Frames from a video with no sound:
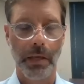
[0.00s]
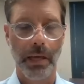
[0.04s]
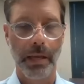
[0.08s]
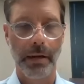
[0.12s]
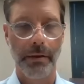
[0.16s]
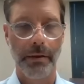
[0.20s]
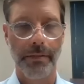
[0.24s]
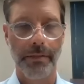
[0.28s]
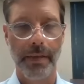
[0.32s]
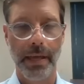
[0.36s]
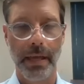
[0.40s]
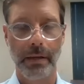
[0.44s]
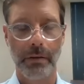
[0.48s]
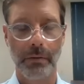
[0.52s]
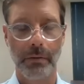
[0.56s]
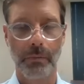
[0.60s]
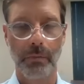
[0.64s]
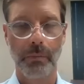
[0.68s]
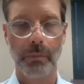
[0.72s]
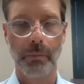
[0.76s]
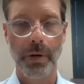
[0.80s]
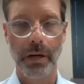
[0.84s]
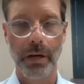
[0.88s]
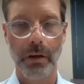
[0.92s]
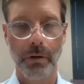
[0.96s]
And then
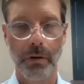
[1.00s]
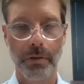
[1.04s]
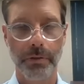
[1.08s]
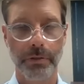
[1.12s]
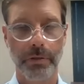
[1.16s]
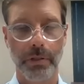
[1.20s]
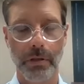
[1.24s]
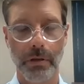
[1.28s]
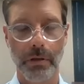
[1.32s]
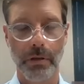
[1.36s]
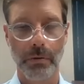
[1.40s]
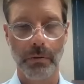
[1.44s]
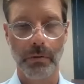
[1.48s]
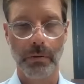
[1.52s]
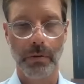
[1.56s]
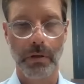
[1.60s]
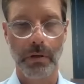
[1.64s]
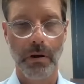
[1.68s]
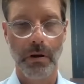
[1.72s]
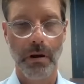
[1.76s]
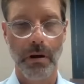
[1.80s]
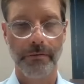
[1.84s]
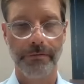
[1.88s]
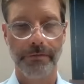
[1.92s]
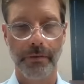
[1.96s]
we also
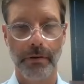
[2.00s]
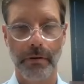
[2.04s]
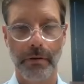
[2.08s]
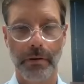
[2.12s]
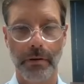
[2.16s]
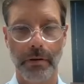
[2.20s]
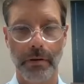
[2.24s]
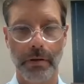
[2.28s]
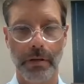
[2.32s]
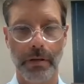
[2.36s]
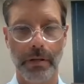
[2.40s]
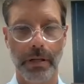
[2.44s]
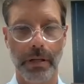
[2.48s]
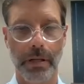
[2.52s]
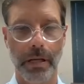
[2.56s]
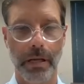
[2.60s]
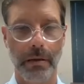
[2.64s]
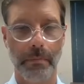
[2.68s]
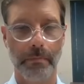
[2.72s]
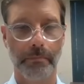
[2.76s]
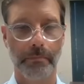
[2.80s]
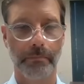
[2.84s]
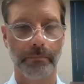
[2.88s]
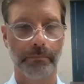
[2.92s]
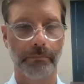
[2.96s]
offer
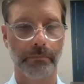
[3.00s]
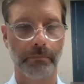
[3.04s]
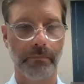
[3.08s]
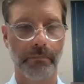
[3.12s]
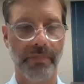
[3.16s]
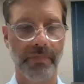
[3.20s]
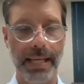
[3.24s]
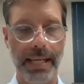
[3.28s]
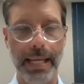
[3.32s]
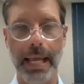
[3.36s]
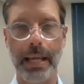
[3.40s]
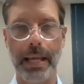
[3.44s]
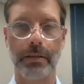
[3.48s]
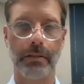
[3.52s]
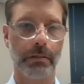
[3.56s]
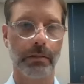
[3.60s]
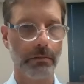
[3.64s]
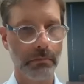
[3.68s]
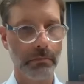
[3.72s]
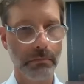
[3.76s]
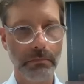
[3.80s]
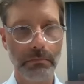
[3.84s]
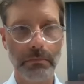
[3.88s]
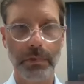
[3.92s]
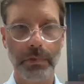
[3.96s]

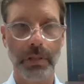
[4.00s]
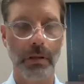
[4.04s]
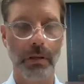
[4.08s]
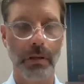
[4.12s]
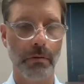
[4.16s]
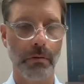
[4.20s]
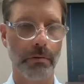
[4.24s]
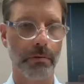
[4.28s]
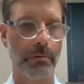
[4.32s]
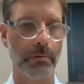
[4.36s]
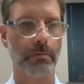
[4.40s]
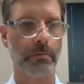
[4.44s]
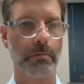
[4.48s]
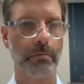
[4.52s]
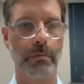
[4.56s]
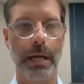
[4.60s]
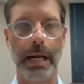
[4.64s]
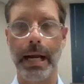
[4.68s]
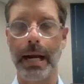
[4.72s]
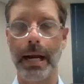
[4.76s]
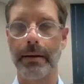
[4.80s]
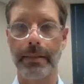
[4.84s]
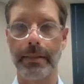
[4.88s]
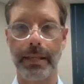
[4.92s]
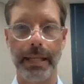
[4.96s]
vacation. So
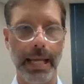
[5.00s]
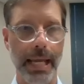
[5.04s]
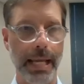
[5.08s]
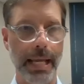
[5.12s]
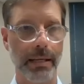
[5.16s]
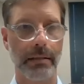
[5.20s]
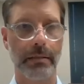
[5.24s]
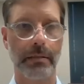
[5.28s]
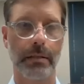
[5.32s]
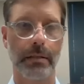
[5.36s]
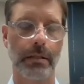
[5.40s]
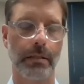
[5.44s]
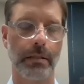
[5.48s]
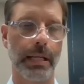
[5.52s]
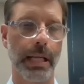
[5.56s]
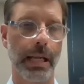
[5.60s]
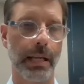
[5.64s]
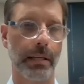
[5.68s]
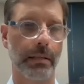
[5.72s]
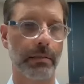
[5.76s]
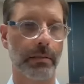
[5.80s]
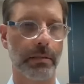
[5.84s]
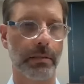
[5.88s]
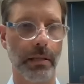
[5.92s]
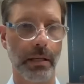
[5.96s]
right out of the gate, you
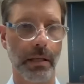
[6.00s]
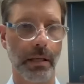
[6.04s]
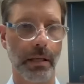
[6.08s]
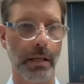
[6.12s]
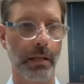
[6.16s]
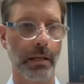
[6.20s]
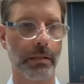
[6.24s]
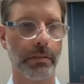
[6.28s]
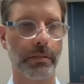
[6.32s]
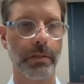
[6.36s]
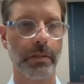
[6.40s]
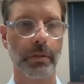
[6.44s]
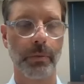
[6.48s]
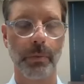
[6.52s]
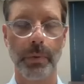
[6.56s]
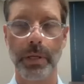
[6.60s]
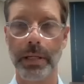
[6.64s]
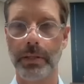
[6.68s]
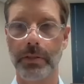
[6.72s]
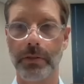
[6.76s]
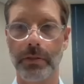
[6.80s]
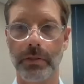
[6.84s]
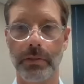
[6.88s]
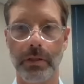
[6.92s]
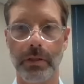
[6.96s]
get 2
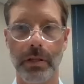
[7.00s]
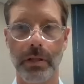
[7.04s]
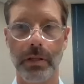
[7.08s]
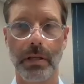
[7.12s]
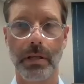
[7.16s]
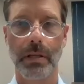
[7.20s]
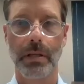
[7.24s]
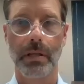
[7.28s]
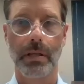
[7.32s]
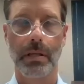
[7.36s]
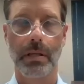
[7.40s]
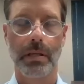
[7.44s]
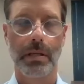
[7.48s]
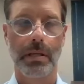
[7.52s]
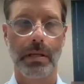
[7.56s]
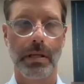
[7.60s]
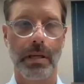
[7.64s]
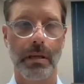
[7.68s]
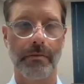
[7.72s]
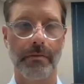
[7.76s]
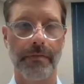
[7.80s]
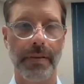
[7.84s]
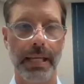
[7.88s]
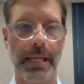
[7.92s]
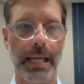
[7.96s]
weeks
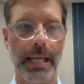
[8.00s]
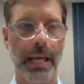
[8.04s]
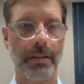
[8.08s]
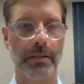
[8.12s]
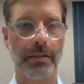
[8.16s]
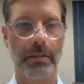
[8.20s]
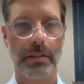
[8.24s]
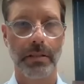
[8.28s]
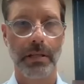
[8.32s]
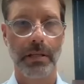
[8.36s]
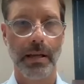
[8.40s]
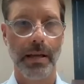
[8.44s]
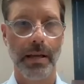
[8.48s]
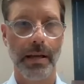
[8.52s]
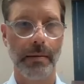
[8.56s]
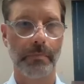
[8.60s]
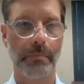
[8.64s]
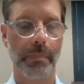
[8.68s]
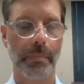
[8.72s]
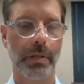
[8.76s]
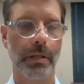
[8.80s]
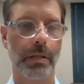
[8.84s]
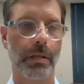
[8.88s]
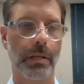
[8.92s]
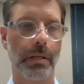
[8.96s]
of vacation
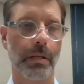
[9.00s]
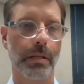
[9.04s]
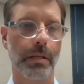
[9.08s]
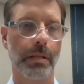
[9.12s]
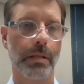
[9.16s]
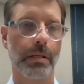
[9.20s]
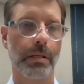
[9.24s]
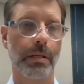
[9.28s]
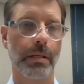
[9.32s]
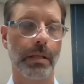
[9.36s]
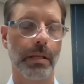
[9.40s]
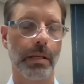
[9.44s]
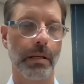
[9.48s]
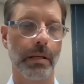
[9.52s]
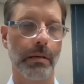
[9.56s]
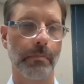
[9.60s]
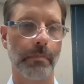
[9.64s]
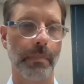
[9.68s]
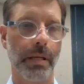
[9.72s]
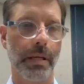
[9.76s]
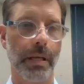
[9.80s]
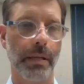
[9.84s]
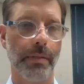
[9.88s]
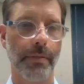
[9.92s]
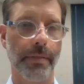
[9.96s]
time.
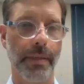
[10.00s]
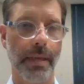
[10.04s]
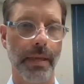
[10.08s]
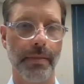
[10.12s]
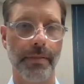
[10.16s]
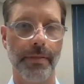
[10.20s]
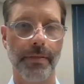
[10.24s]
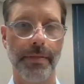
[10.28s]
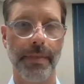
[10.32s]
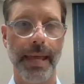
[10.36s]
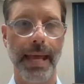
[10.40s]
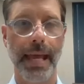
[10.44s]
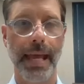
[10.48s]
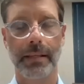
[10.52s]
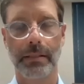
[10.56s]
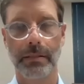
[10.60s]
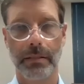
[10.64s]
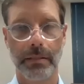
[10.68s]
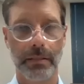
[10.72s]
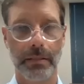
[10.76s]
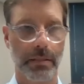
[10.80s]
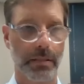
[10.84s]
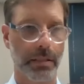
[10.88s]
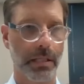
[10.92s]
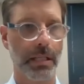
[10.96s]
And then
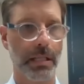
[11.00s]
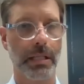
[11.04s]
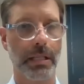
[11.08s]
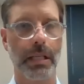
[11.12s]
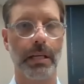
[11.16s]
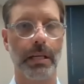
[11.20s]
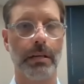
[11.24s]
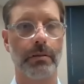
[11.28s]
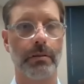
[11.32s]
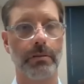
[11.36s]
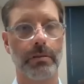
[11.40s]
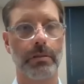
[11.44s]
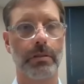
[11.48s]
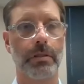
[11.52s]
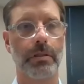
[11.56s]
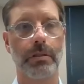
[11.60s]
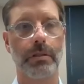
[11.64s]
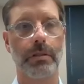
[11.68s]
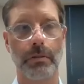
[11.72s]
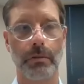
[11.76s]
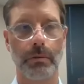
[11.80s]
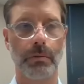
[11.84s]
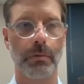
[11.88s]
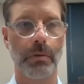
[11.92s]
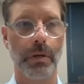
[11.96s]
that continues
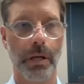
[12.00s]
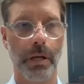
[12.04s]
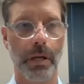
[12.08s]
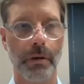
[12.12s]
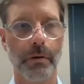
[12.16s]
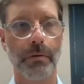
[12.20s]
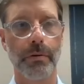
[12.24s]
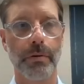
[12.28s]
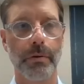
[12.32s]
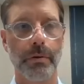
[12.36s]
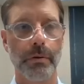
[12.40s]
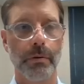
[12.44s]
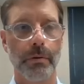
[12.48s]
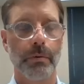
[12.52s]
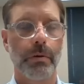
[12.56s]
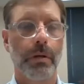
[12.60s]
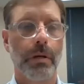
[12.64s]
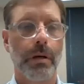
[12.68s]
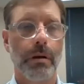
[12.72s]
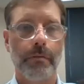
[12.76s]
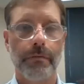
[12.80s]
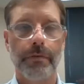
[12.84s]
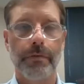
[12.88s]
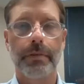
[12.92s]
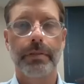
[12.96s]
to accrue
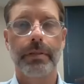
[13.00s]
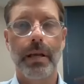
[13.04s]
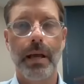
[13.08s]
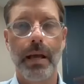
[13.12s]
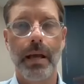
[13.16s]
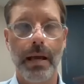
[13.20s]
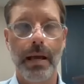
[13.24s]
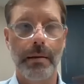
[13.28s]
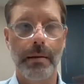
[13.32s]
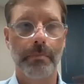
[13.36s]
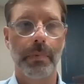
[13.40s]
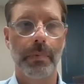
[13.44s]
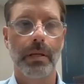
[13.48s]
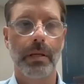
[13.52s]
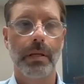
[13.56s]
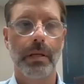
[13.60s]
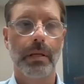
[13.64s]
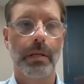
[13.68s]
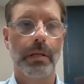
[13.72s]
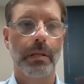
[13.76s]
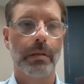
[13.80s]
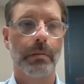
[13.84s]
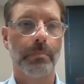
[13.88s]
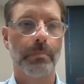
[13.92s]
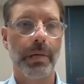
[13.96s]
over time
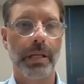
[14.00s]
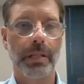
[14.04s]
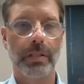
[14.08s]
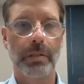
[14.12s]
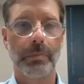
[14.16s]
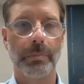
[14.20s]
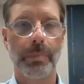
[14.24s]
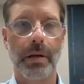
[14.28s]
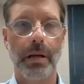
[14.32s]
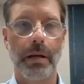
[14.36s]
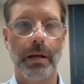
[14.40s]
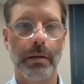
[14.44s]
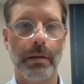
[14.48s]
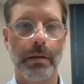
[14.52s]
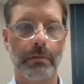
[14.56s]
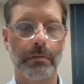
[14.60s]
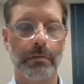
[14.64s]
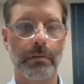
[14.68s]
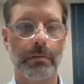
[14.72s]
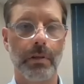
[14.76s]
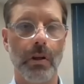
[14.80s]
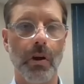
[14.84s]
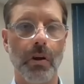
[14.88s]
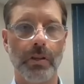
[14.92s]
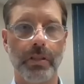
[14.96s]
based upon
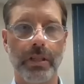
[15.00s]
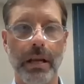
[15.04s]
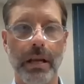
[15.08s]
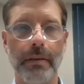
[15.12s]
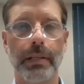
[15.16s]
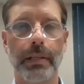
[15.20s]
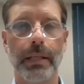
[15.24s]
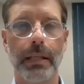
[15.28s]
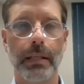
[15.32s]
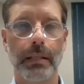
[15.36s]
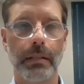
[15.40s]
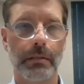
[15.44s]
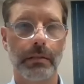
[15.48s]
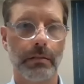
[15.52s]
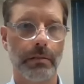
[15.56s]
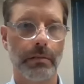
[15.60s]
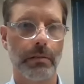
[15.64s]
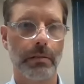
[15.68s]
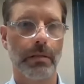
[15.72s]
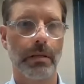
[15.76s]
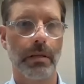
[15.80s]
longevity,